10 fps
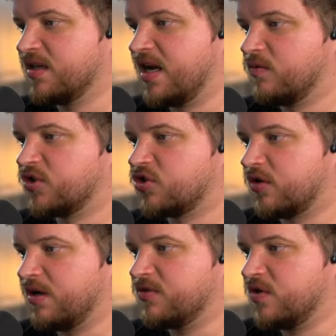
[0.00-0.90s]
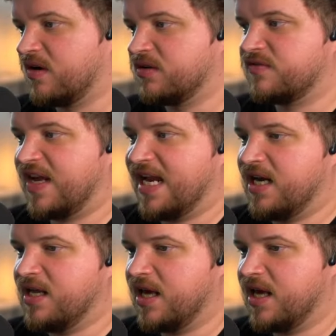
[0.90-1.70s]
then I will stream 2 hours of any